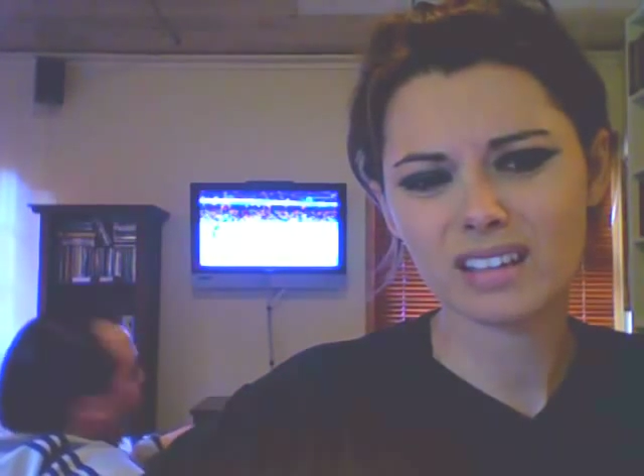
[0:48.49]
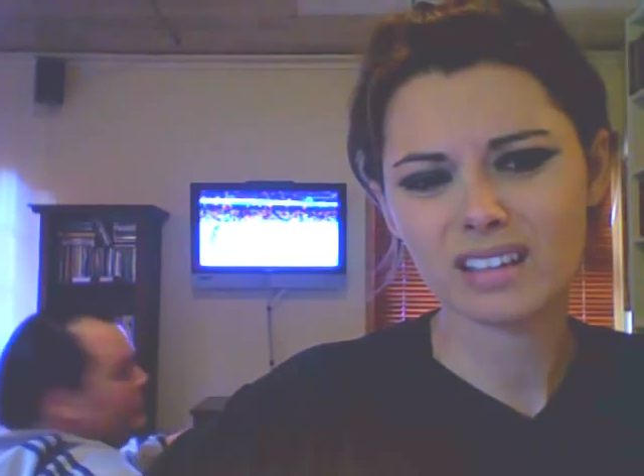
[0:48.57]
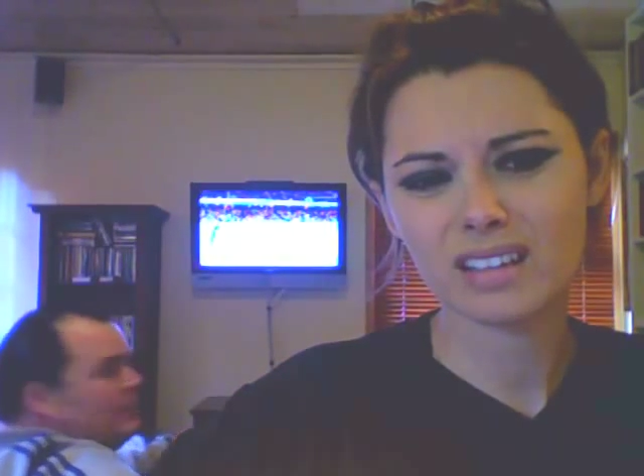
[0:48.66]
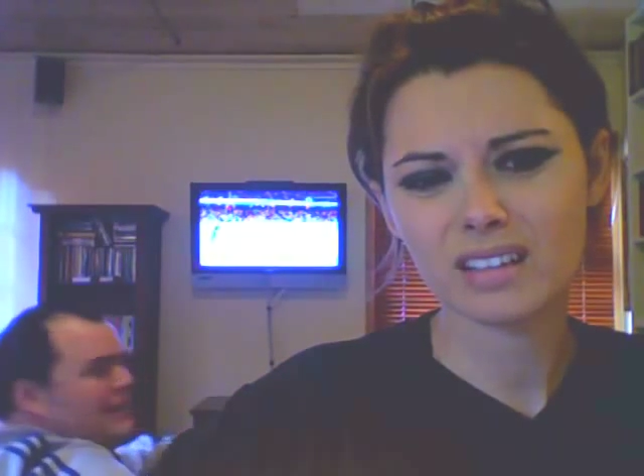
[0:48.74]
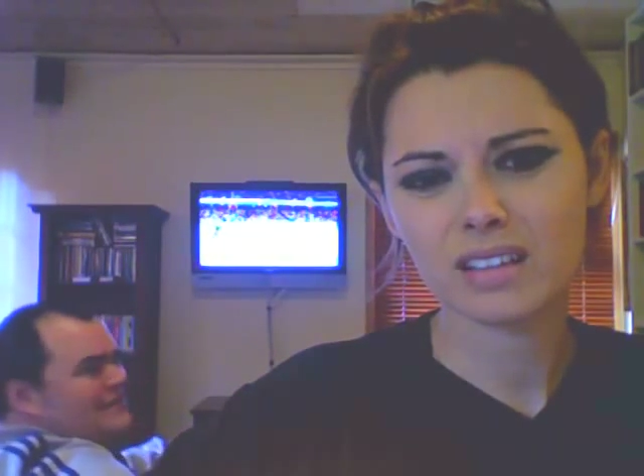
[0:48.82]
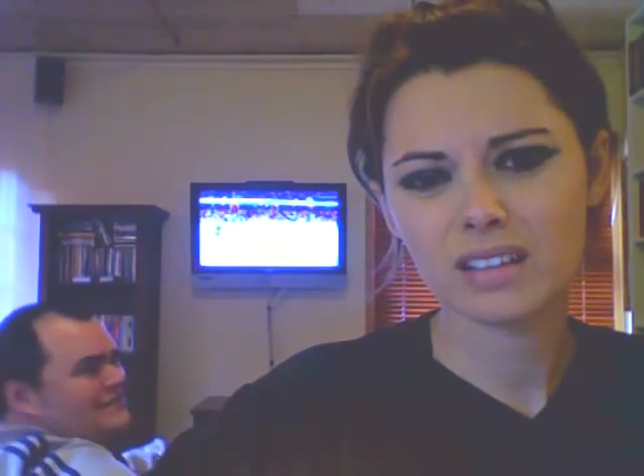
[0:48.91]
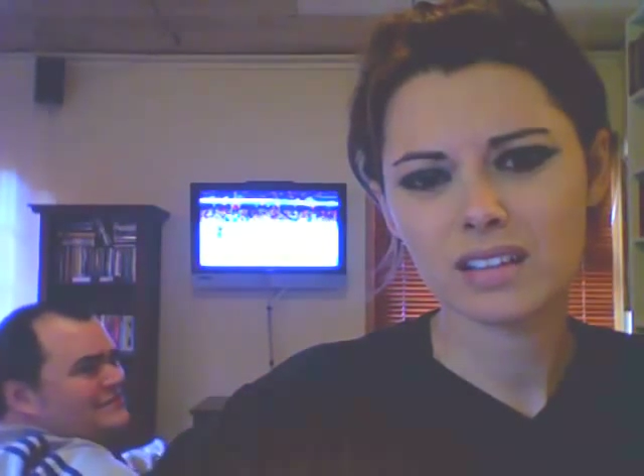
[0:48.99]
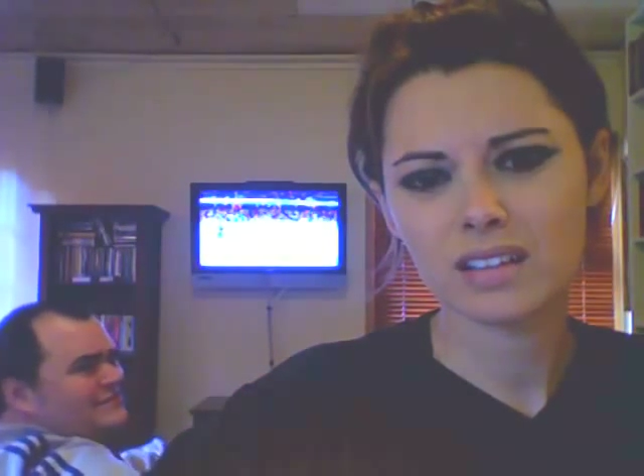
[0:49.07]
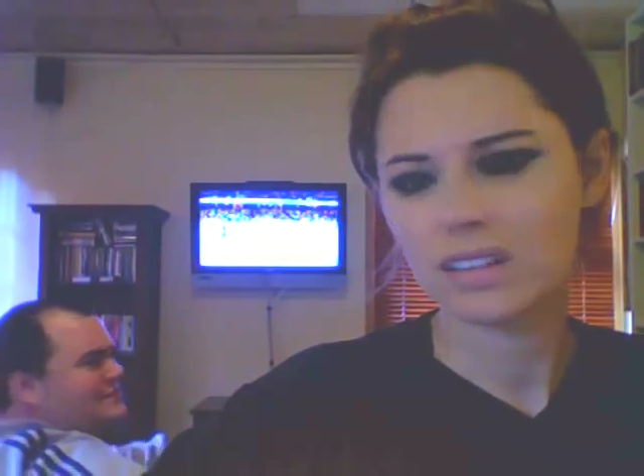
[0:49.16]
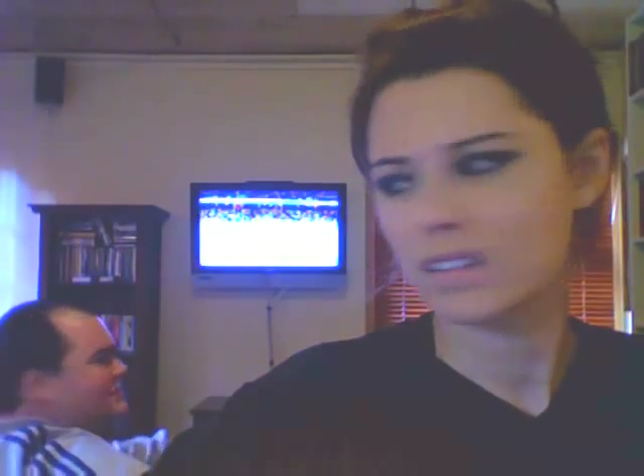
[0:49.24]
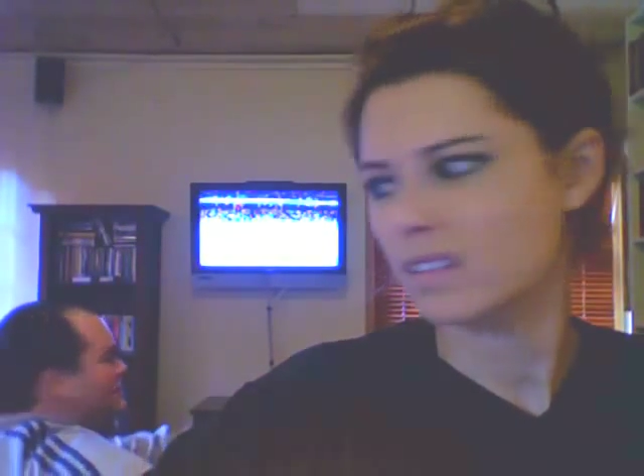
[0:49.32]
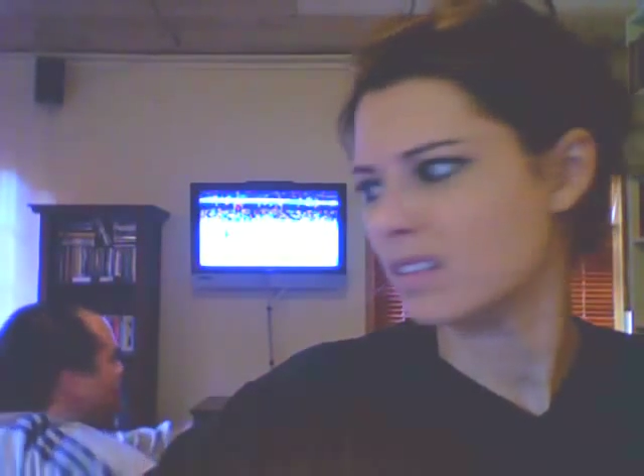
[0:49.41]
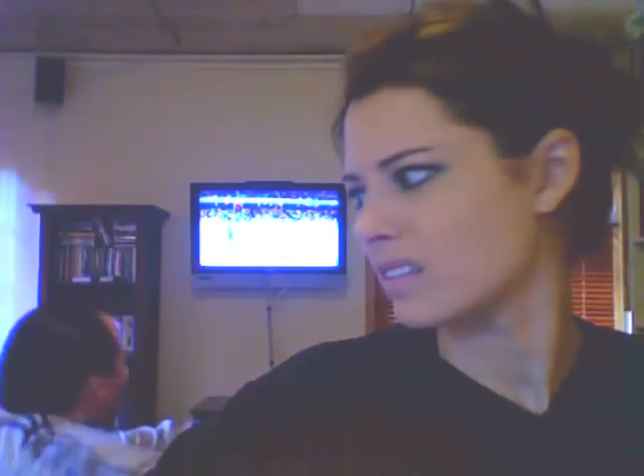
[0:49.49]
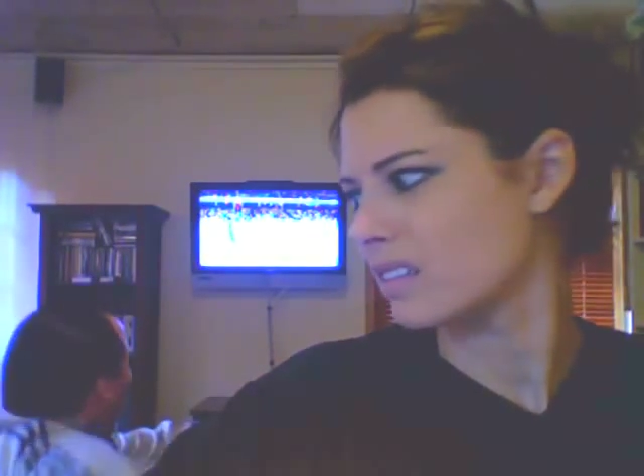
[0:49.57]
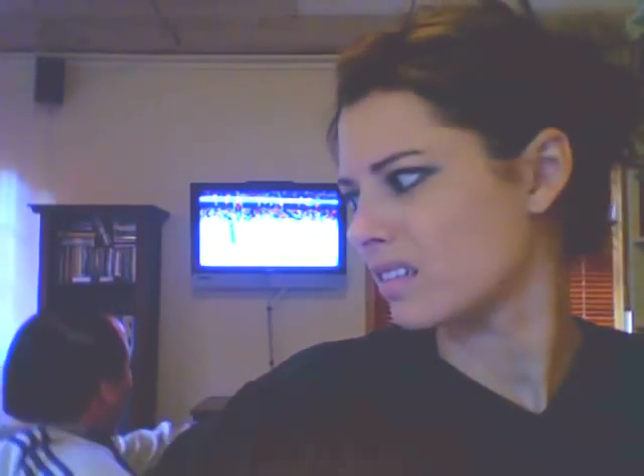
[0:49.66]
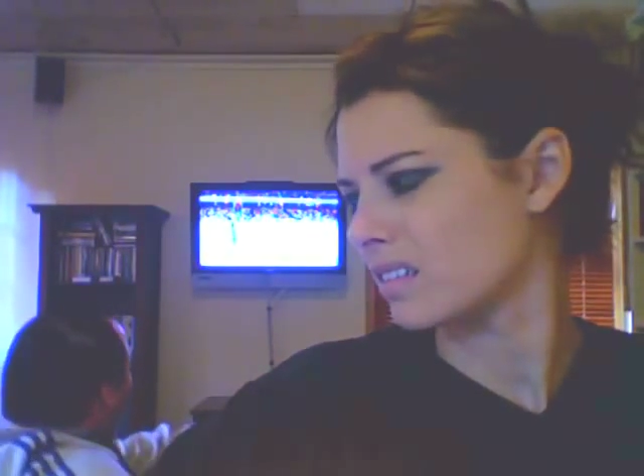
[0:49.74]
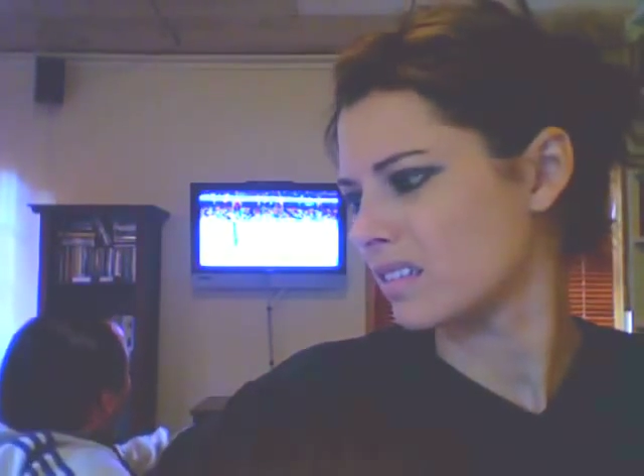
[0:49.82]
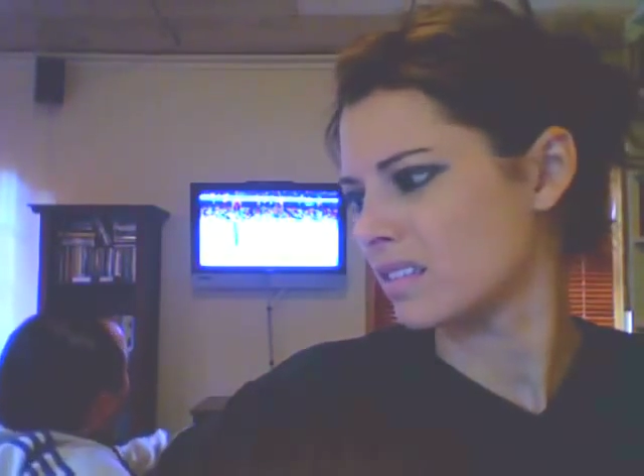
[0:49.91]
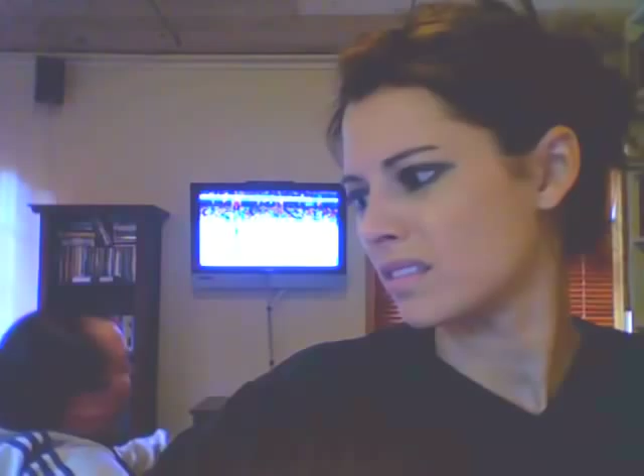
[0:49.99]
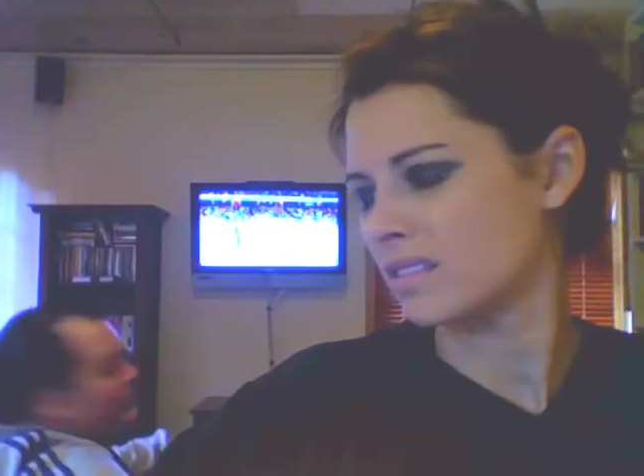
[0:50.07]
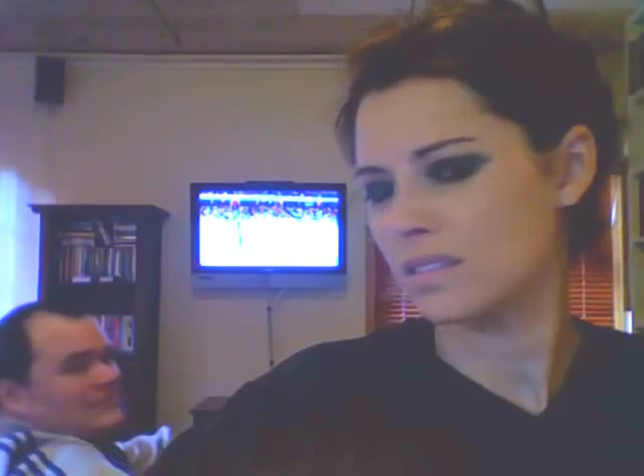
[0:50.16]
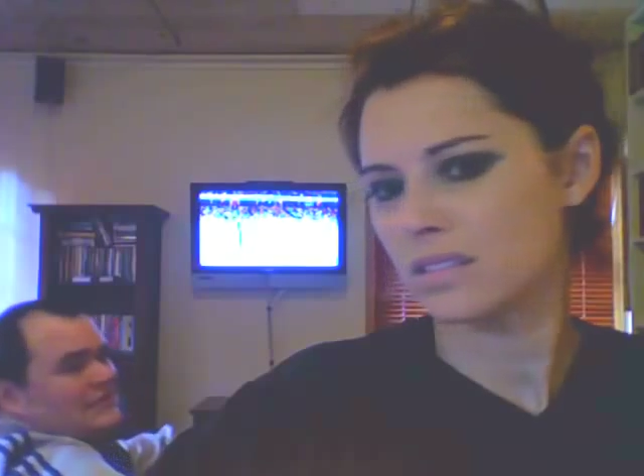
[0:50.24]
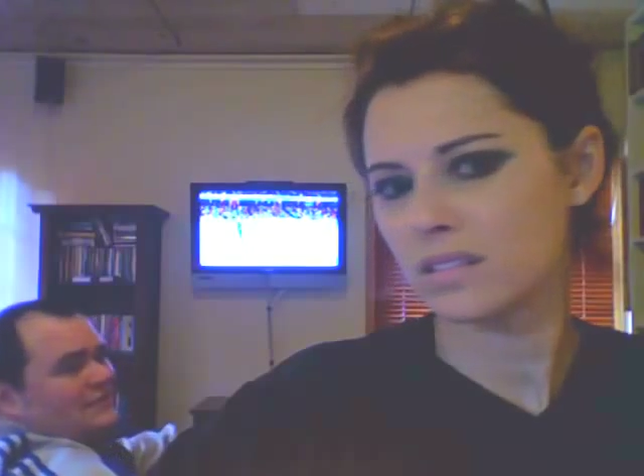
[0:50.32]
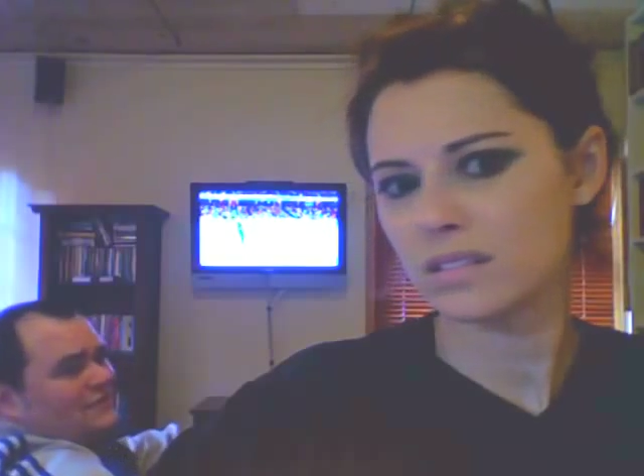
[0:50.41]
Yes. They
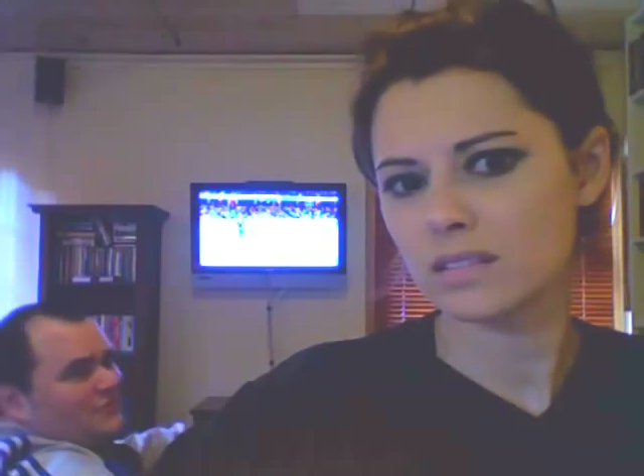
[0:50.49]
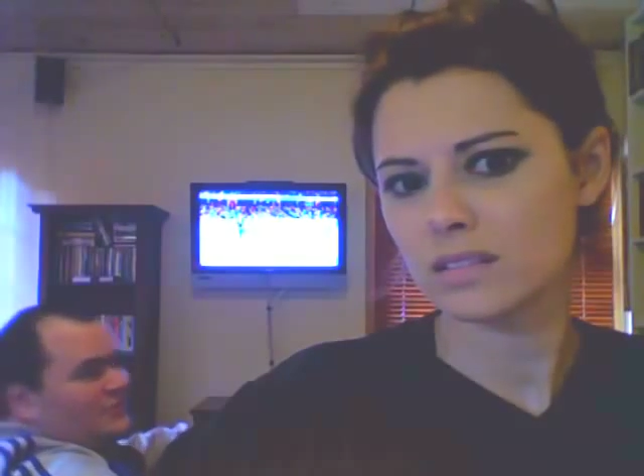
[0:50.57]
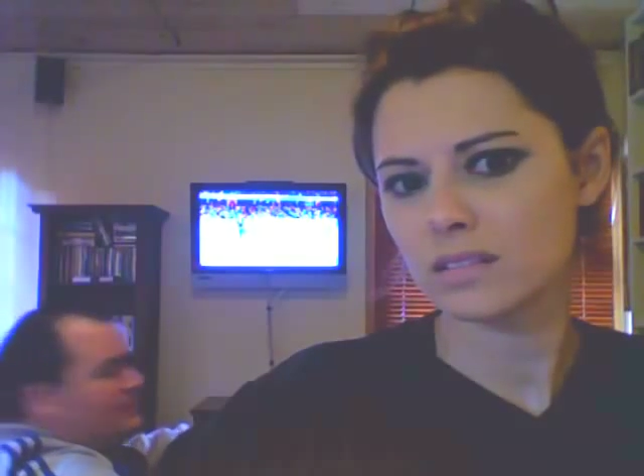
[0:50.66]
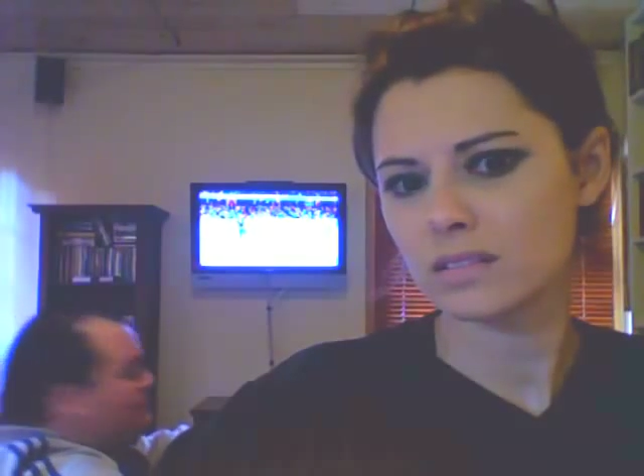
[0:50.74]
T it.